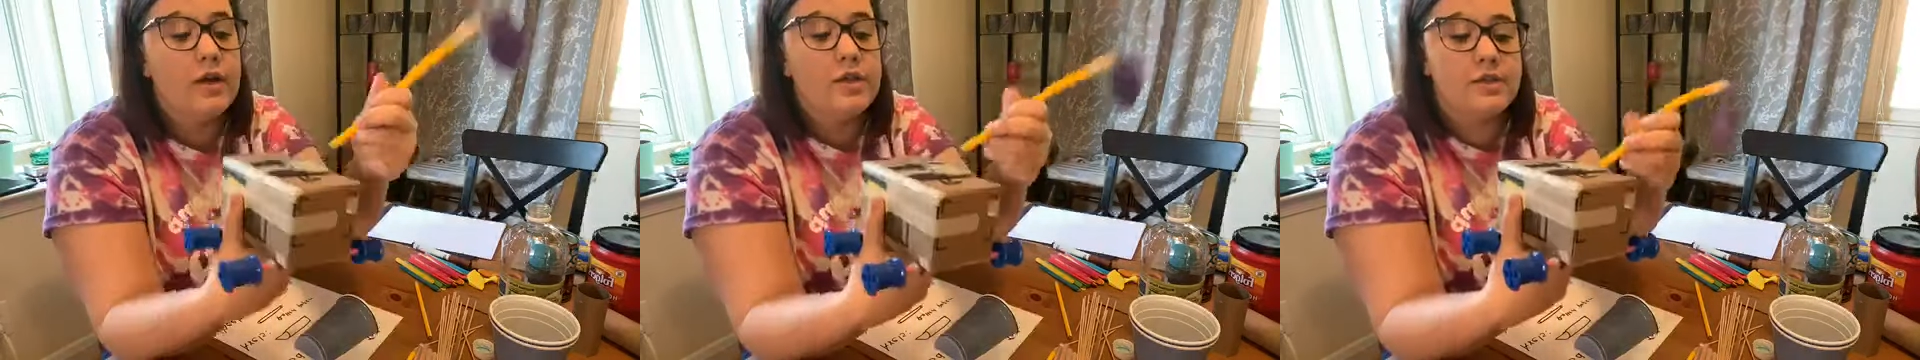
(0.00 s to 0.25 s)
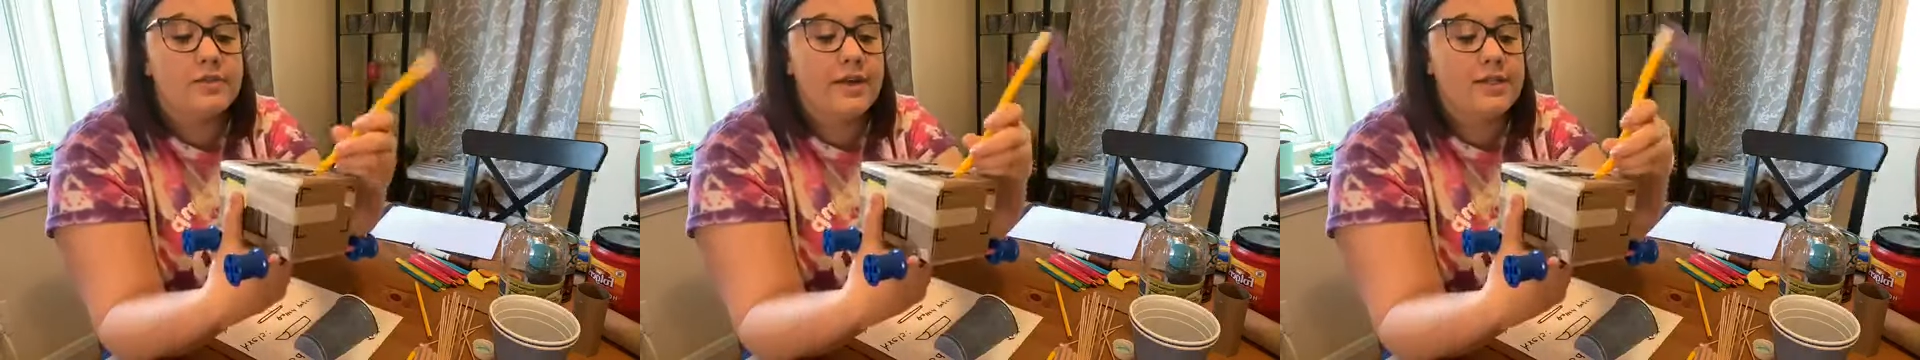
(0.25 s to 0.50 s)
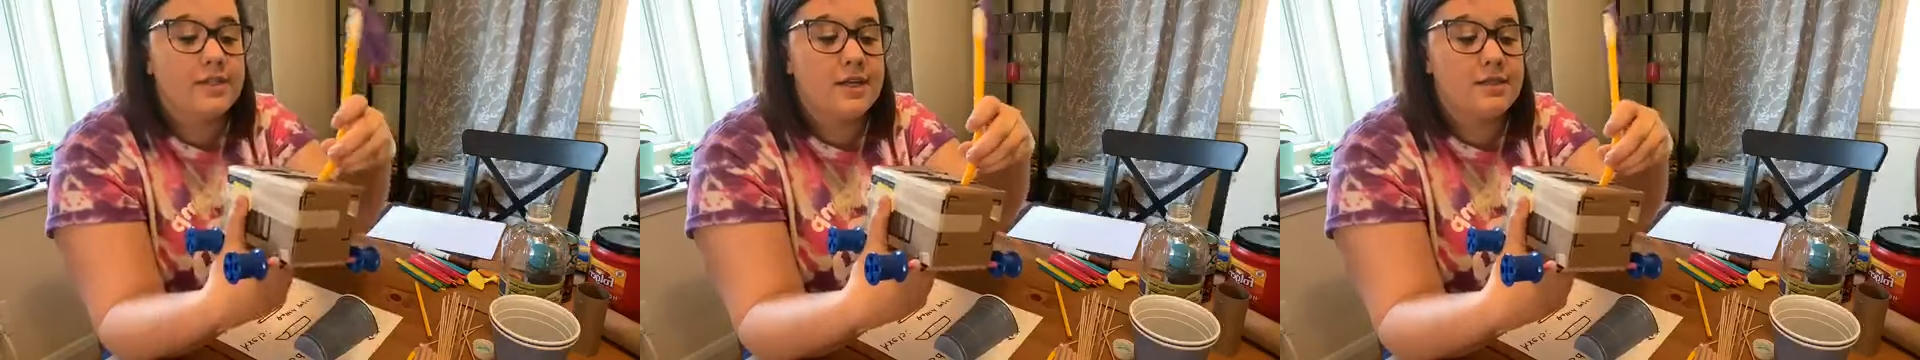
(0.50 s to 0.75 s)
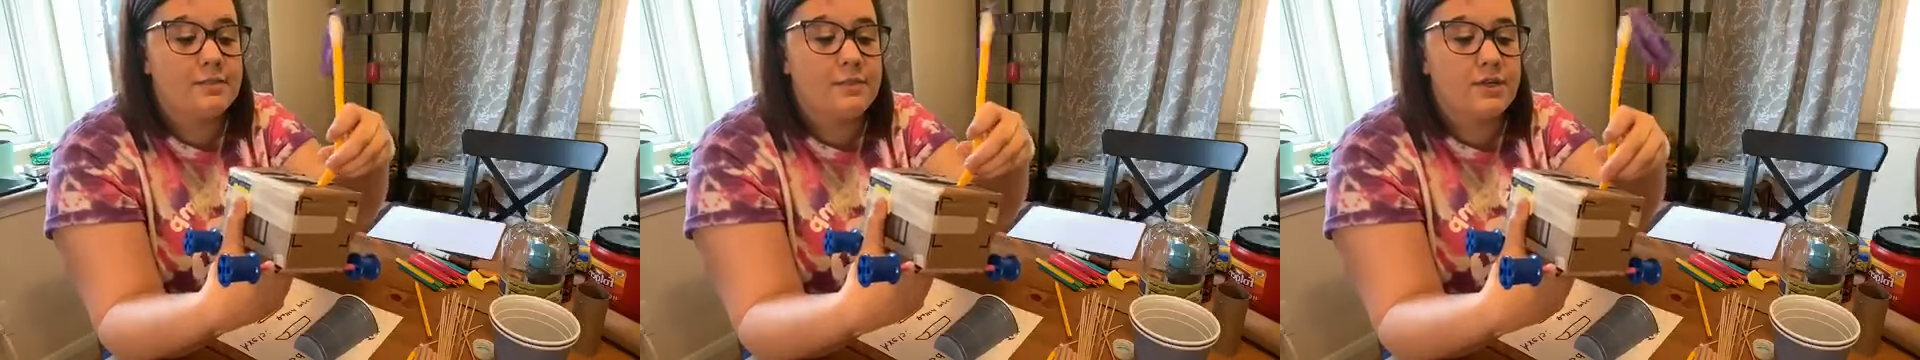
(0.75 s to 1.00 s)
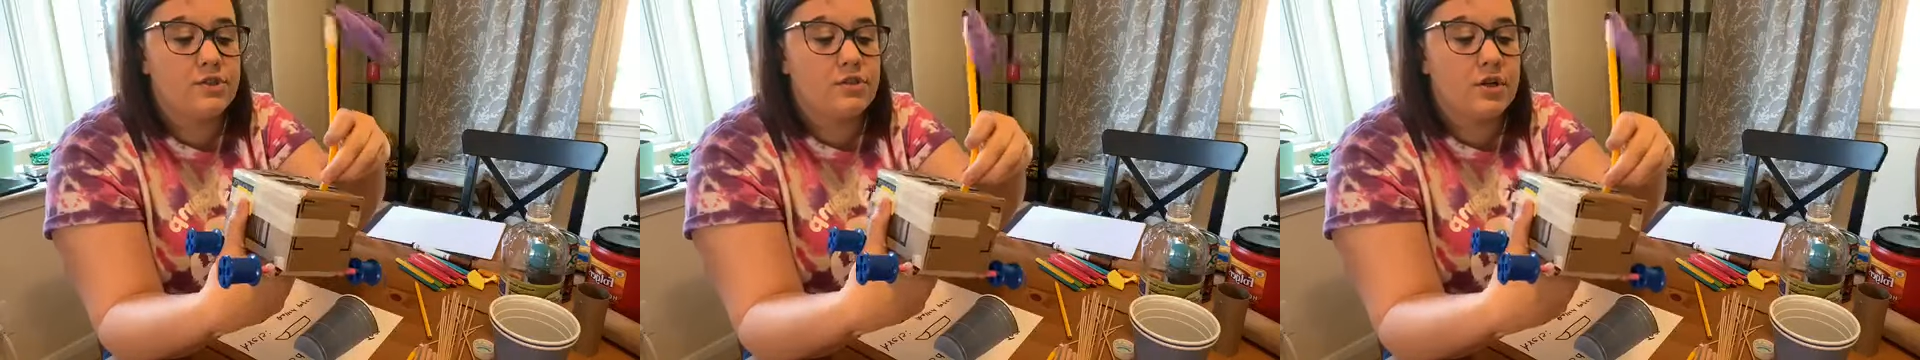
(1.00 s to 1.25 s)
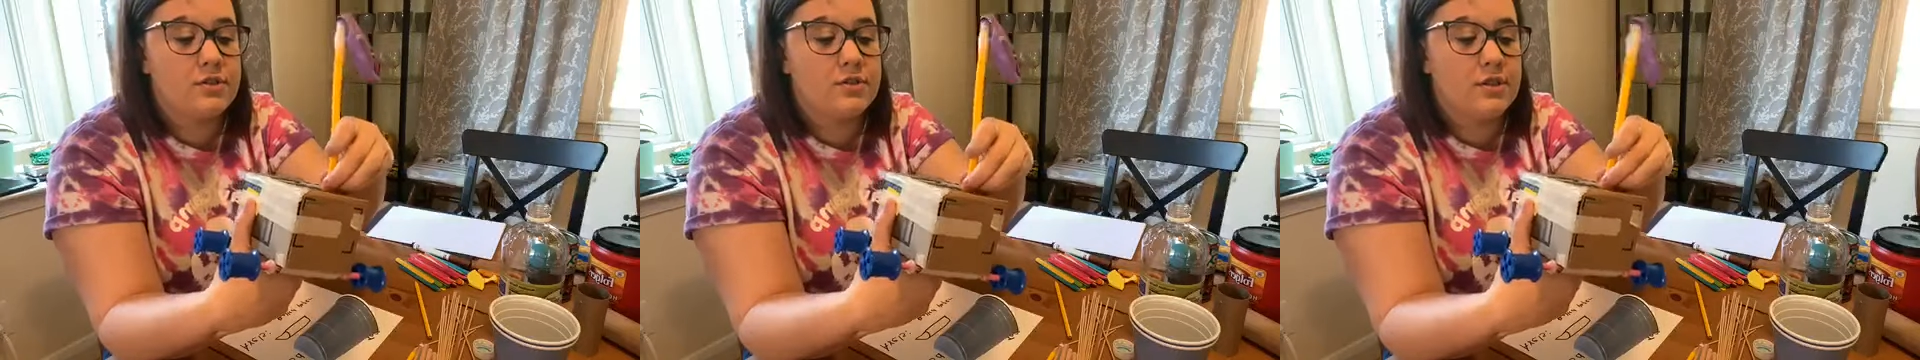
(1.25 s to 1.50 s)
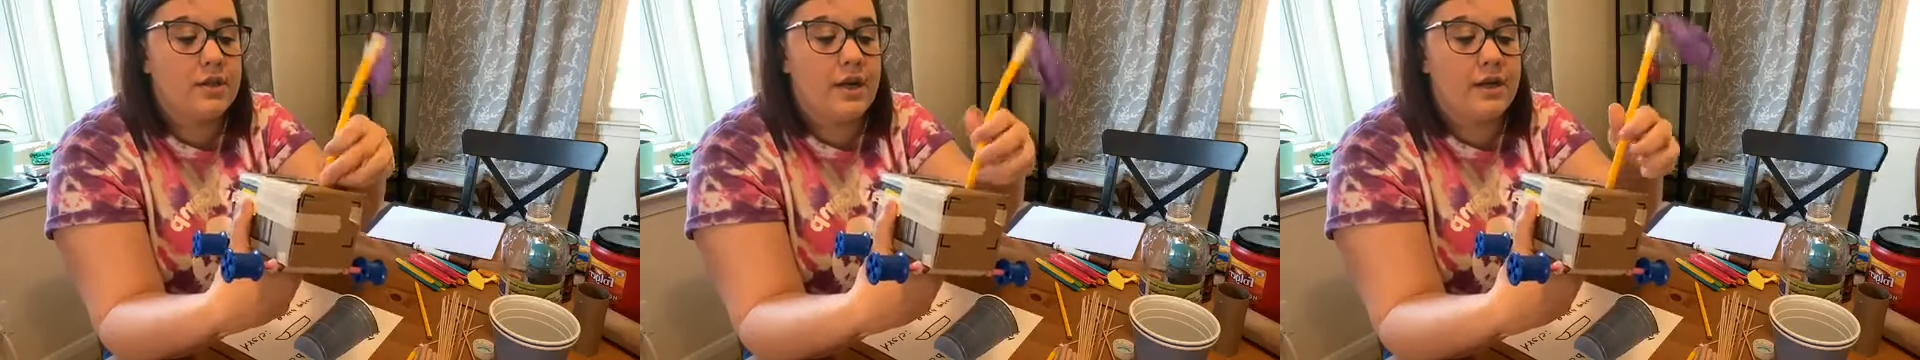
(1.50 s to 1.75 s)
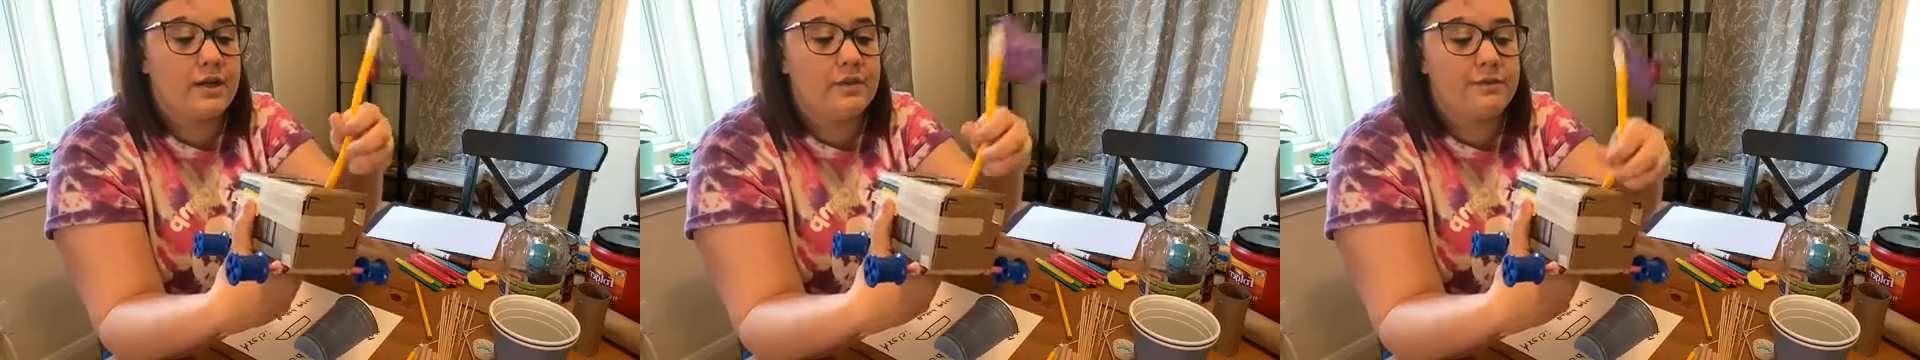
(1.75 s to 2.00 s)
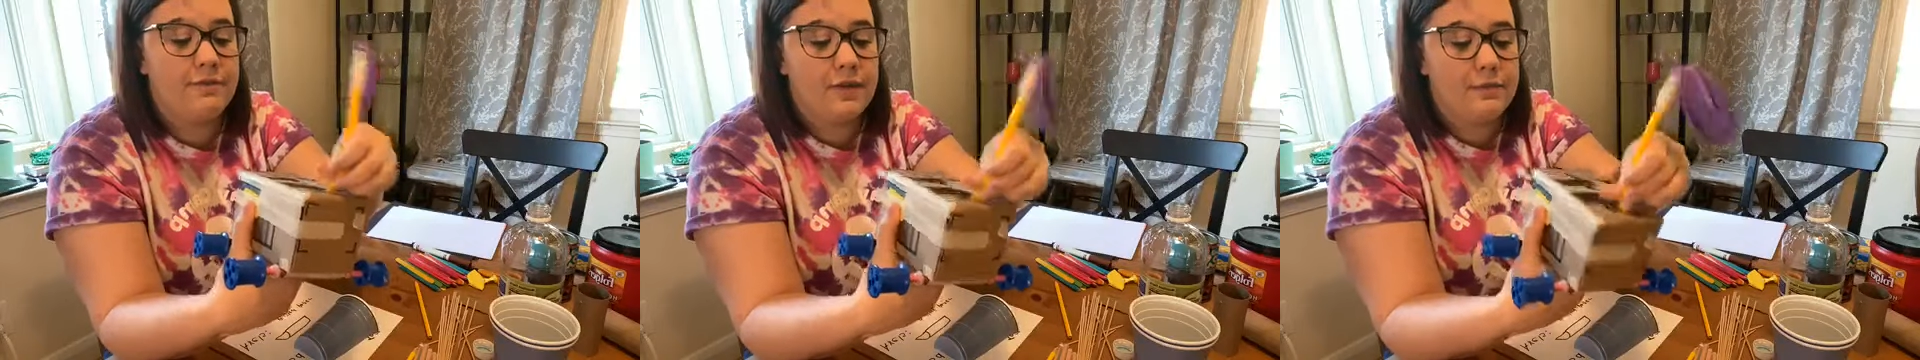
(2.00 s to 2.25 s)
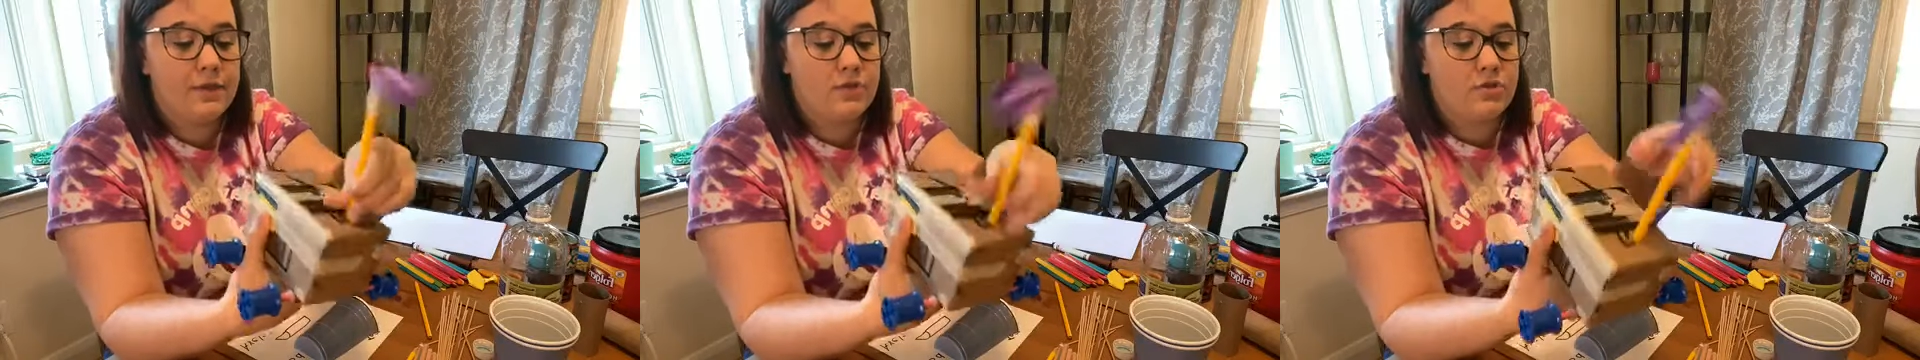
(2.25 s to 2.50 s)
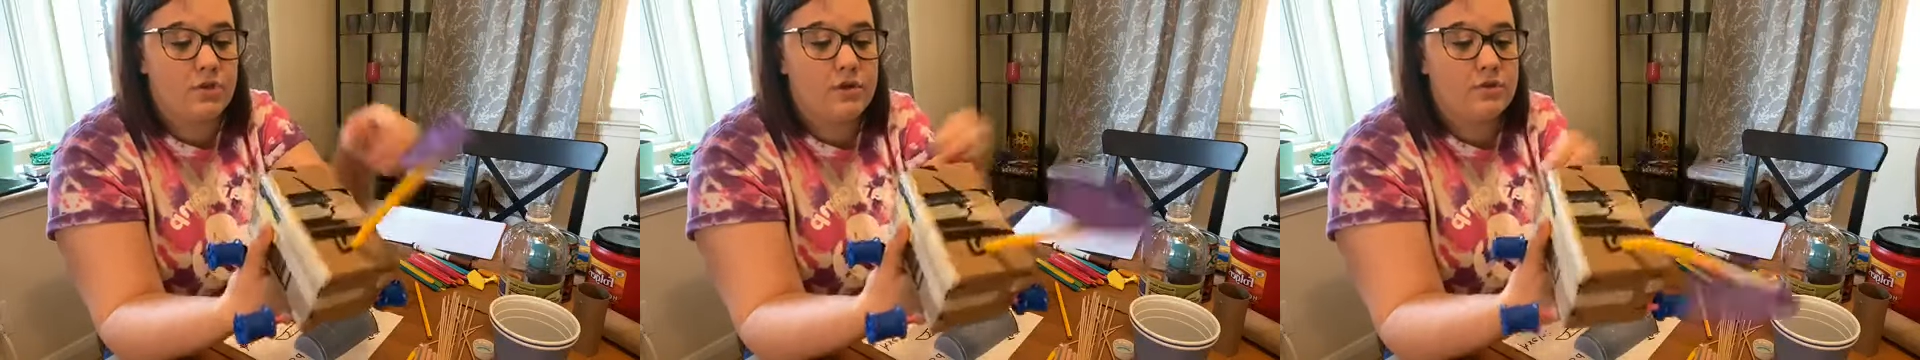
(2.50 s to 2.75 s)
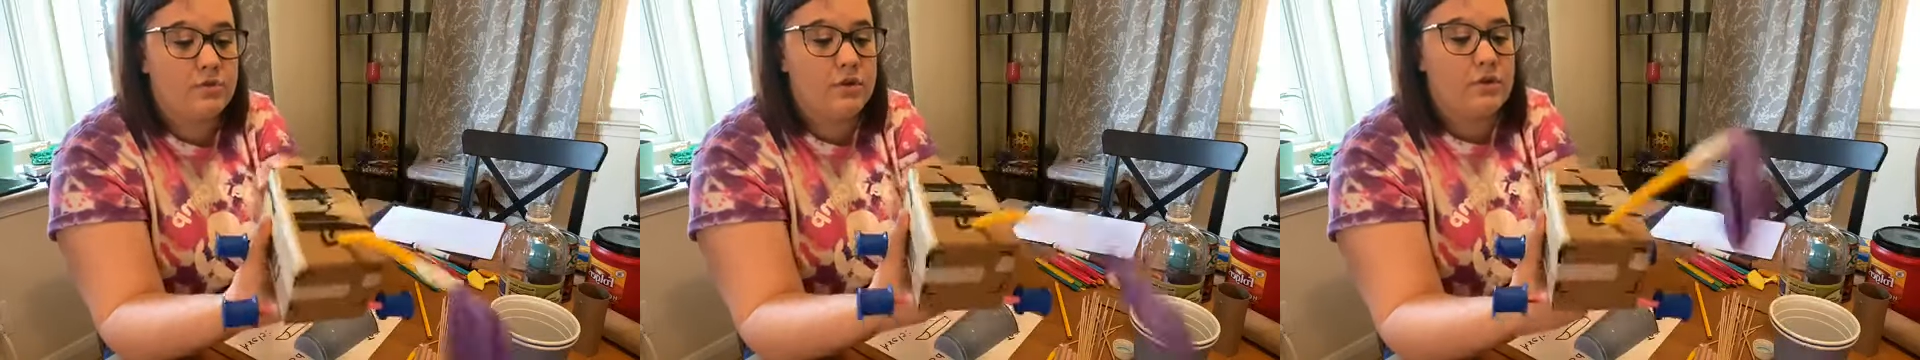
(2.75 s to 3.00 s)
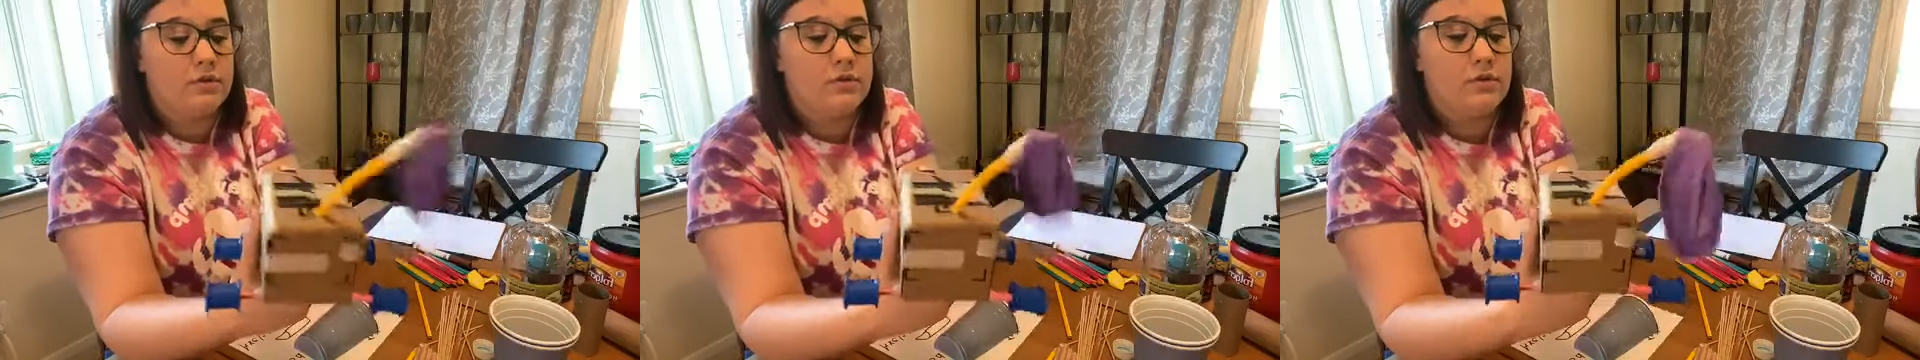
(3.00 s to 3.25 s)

the right size of my straw, so that I can feed my straw through